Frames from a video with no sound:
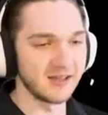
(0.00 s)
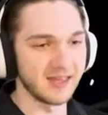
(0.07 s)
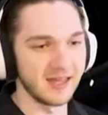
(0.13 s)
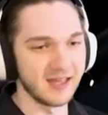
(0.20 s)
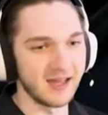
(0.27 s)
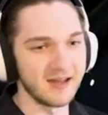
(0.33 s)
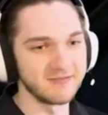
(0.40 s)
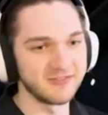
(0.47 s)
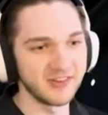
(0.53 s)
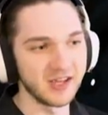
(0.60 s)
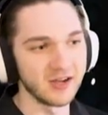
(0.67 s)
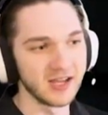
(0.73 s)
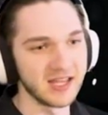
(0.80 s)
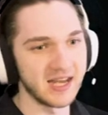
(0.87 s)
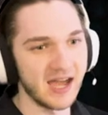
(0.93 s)
Okay, I'm
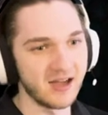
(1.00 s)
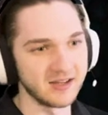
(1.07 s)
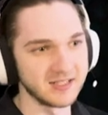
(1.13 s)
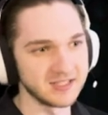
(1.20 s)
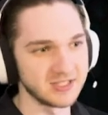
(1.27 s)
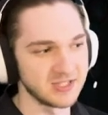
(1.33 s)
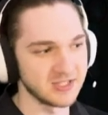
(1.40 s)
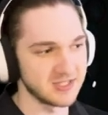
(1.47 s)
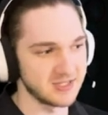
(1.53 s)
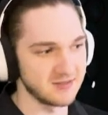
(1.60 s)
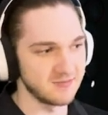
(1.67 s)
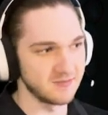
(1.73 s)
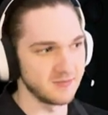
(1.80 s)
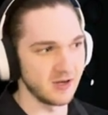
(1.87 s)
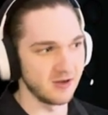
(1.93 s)
figuring it out. It just...
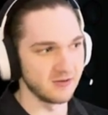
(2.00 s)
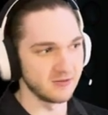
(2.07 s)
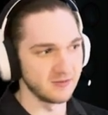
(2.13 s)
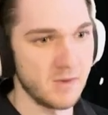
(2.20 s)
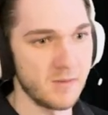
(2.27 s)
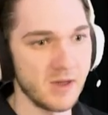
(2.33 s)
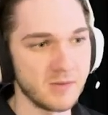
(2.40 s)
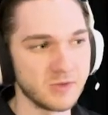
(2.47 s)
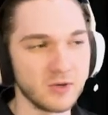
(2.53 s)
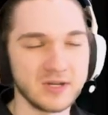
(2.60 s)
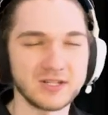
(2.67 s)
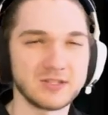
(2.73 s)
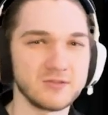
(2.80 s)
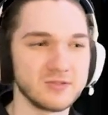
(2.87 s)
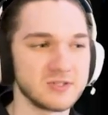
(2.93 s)
Bro, maybe I'm doing
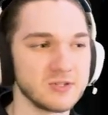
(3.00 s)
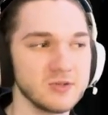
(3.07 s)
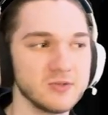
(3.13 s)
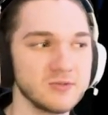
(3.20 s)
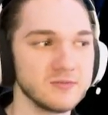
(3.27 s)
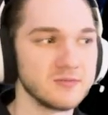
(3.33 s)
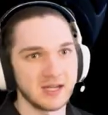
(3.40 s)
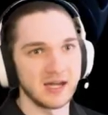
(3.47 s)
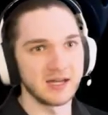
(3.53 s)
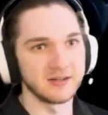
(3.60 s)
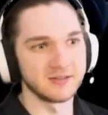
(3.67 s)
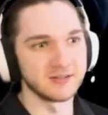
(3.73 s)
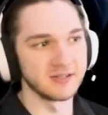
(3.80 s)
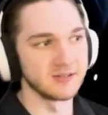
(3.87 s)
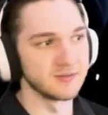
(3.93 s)
it too soon? I
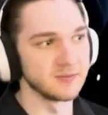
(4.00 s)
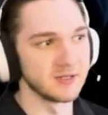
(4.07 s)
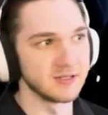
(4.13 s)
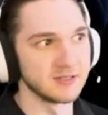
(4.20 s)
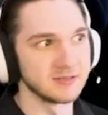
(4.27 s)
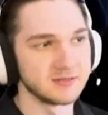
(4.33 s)
don't know, bro.